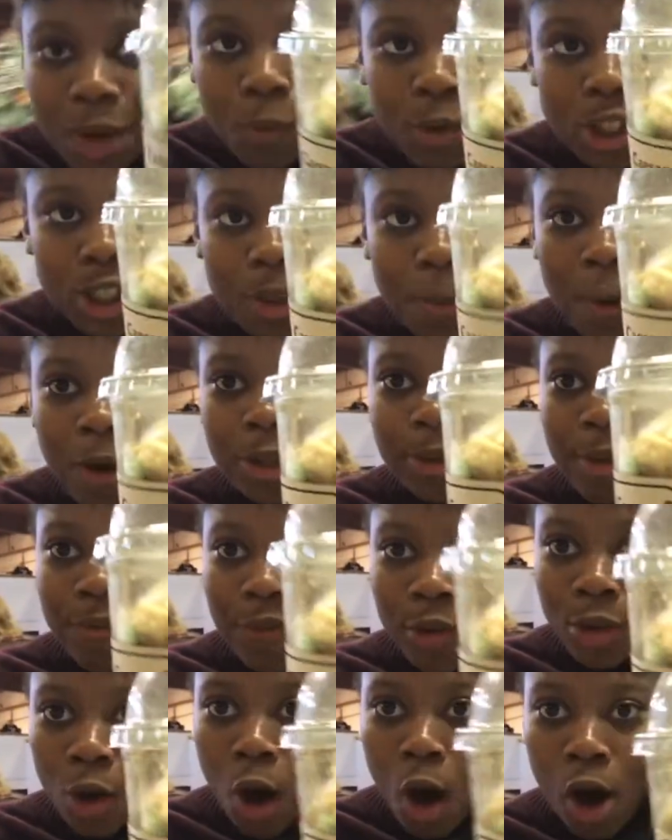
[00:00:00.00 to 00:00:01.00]
It was supposed to be
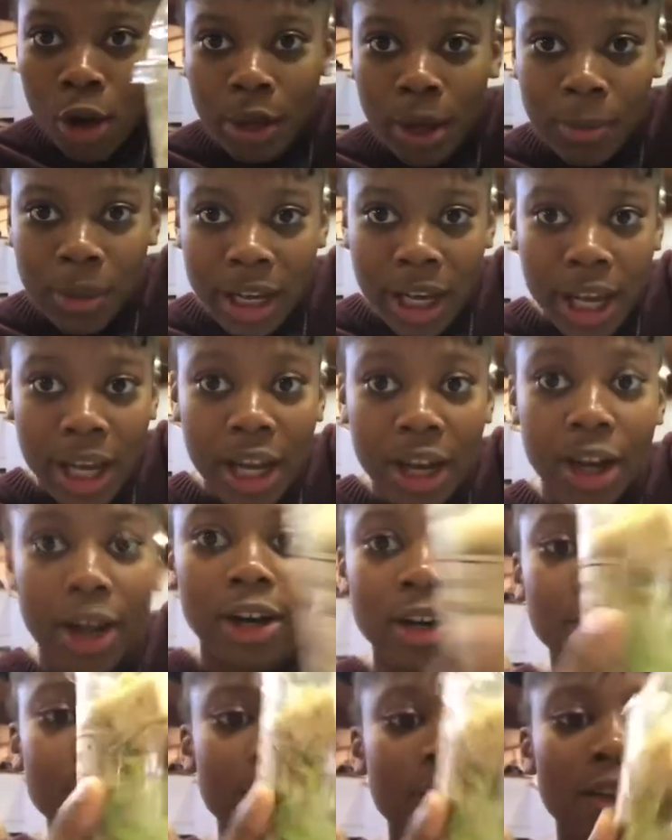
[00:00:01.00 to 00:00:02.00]
filled all up to here.